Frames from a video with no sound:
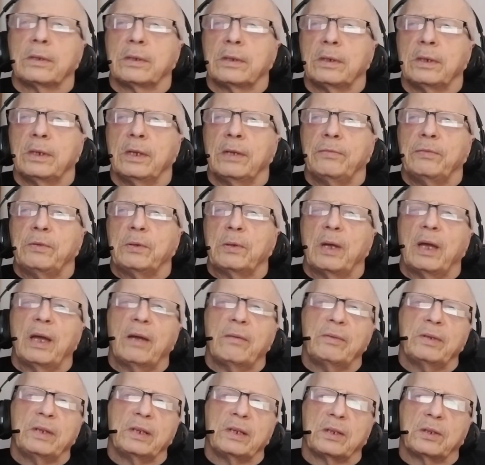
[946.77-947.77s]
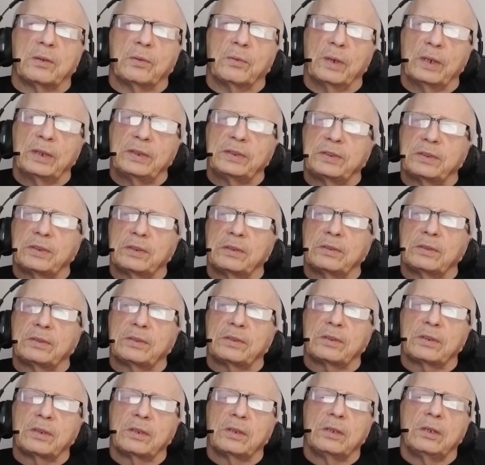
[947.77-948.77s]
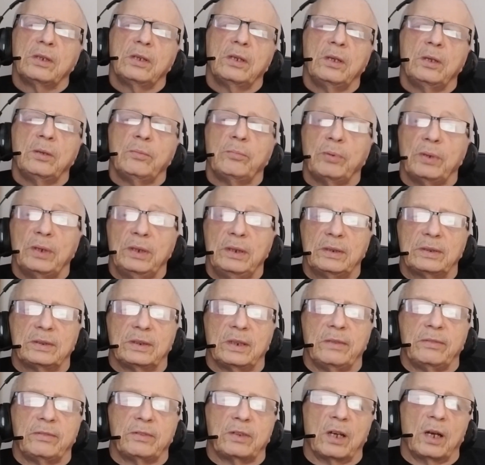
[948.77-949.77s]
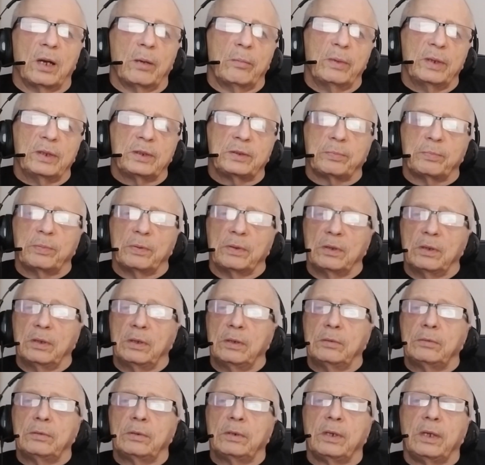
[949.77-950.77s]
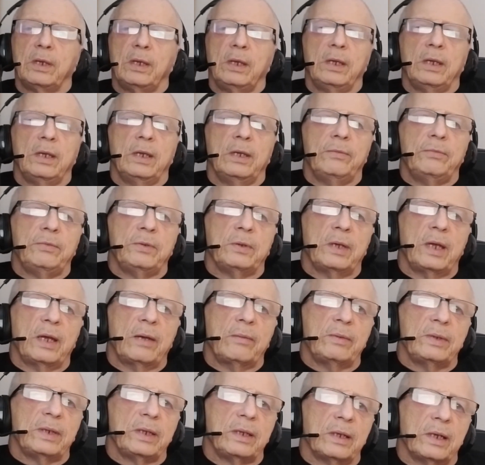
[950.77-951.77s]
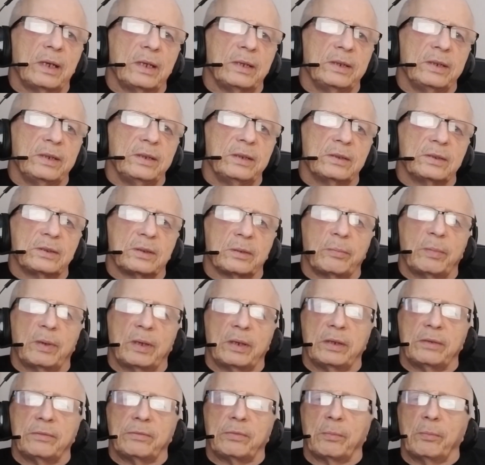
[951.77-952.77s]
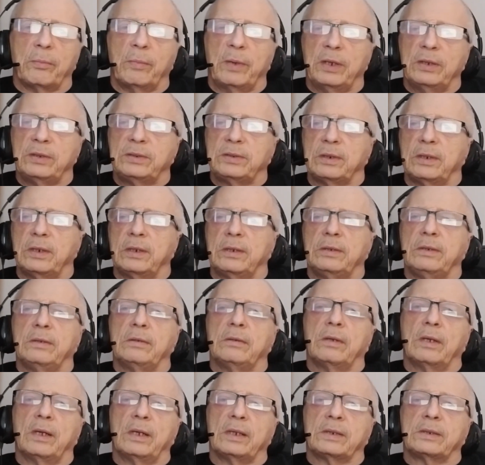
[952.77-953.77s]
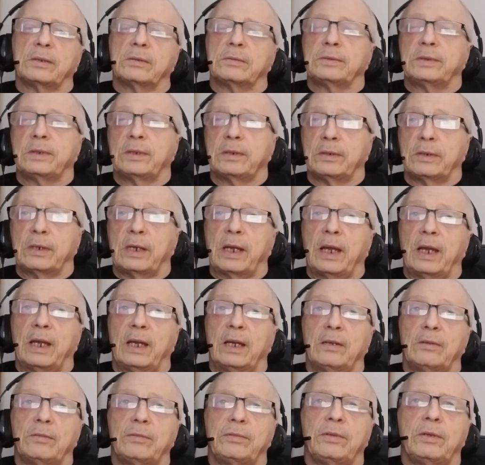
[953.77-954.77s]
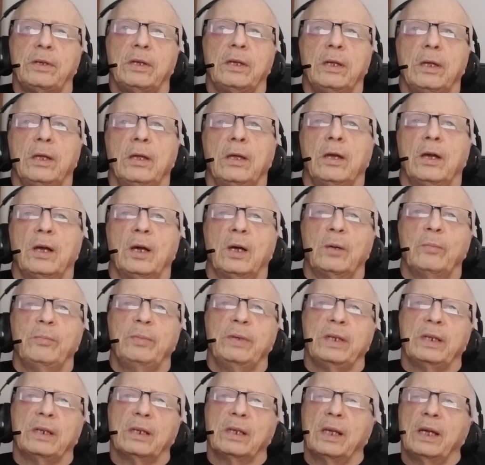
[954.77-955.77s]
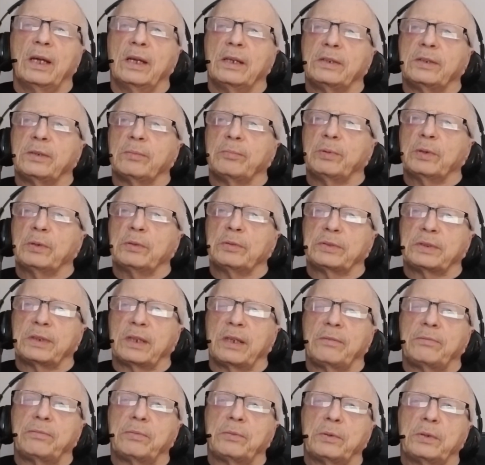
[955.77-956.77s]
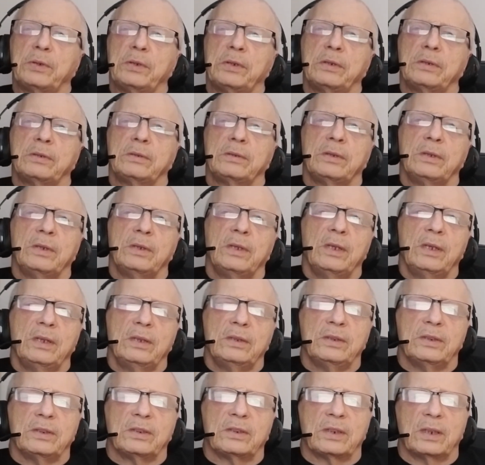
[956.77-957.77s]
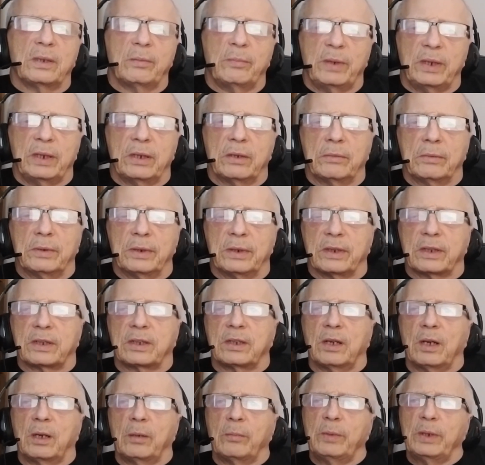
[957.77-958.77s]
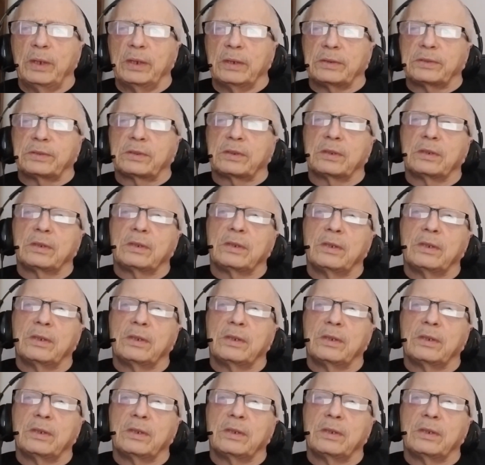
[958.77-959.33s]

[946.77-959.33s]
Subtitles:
If you have any questions, please leave comments below. If you have any ideas about information that you'd like to have, I'll be glad to post that for you. Just let me know in the comments.